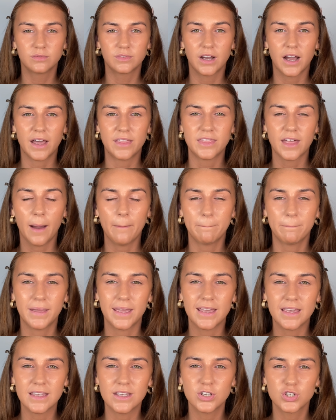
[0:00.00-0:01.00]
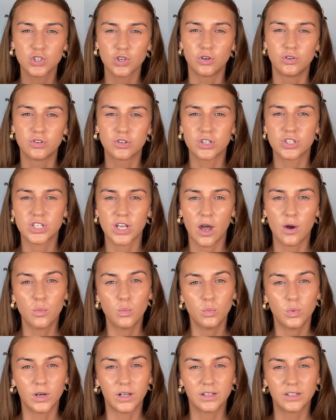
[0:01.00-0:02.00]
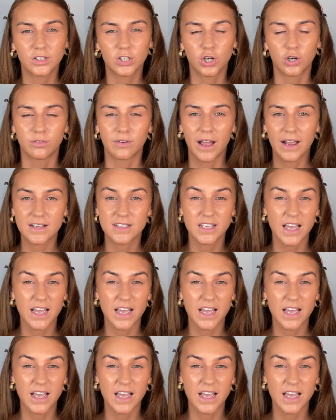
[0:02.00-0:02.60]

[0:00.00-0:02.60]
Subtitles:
and that peach undertone will correct